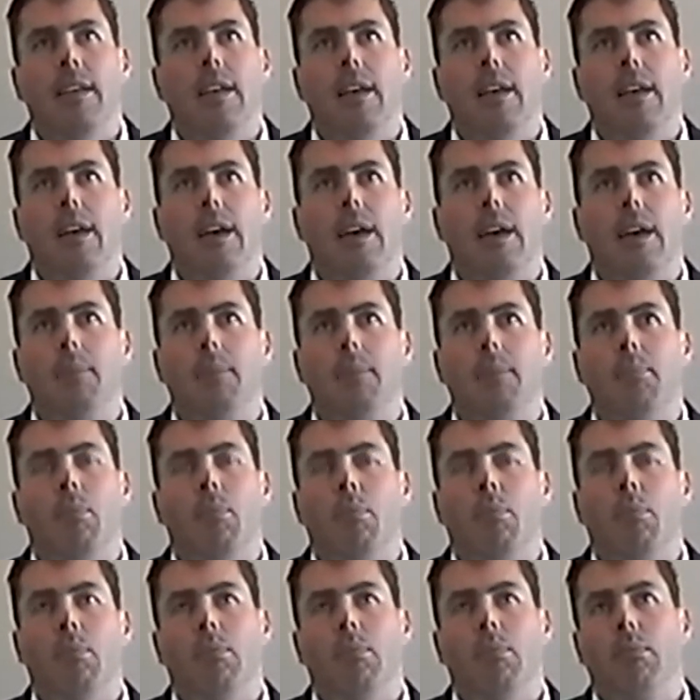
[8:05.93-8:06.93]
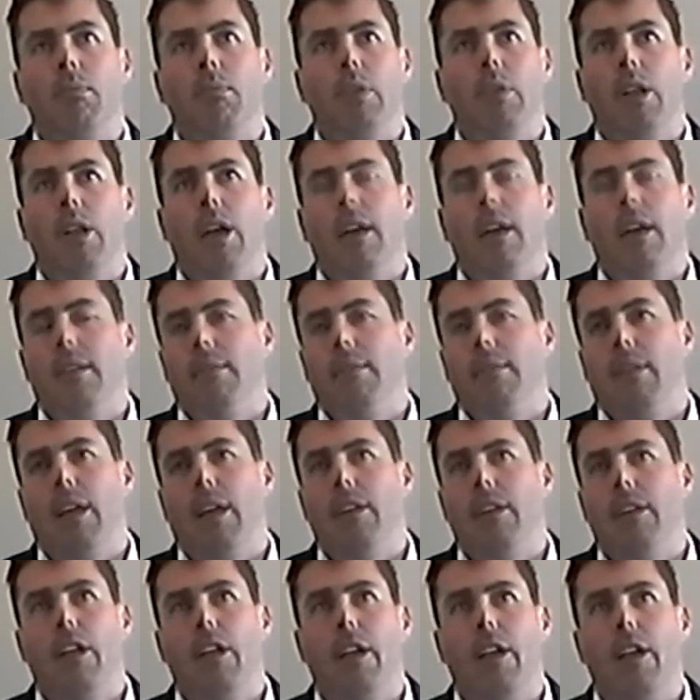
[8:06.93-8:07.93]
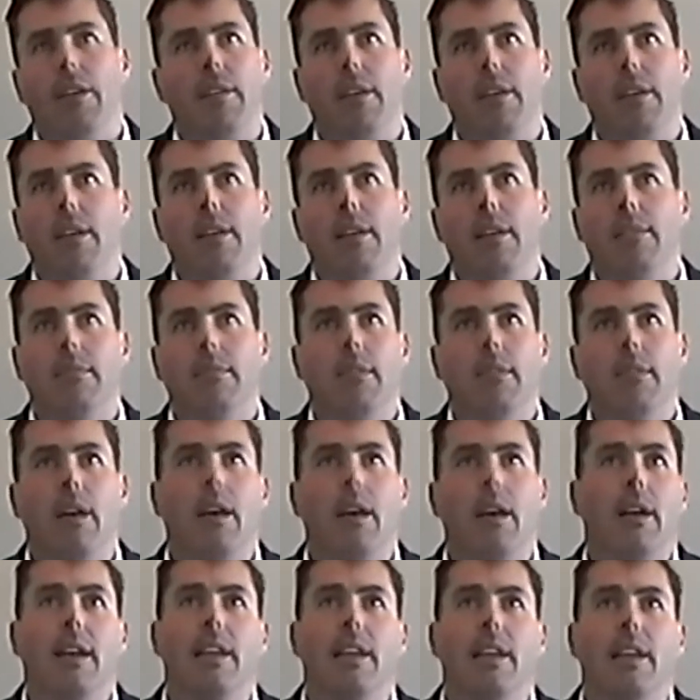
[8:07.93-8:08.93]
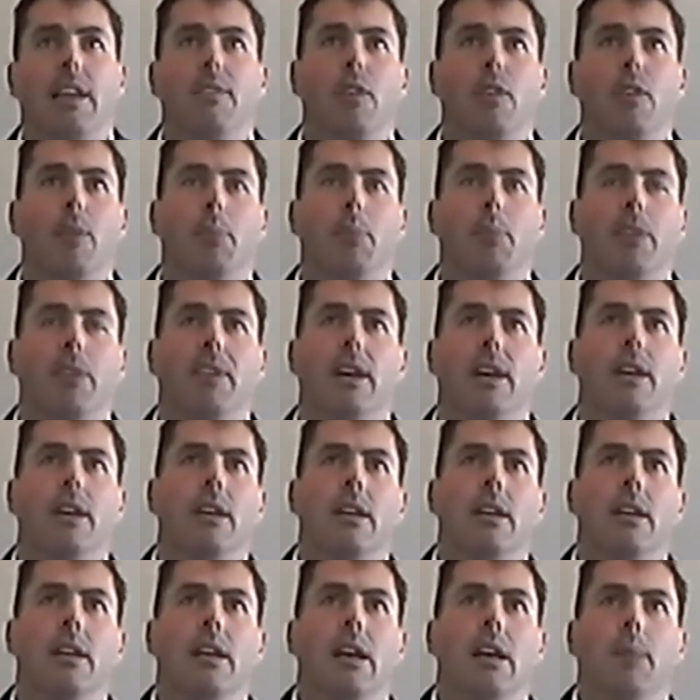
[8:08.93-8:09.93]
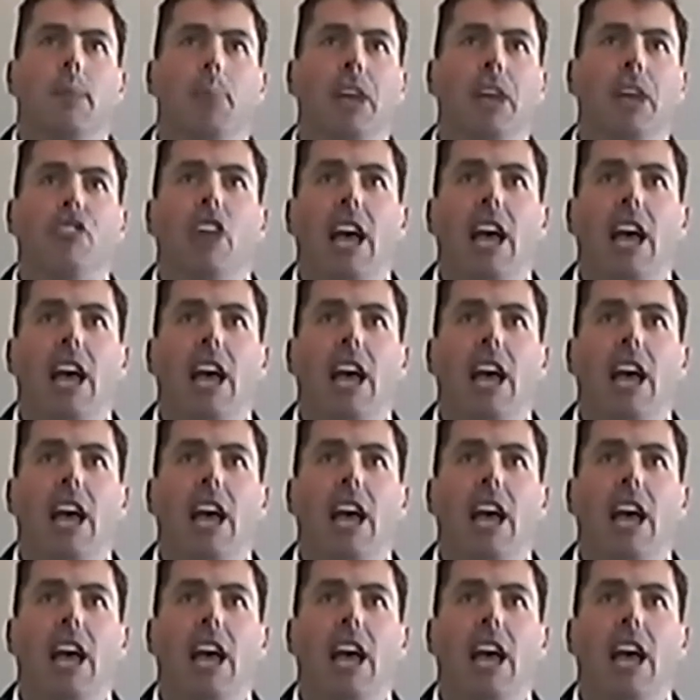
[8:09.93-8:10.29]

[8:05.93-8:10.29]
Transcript: Um, you know, I don't know, I, I can give you a bit of a, a picture.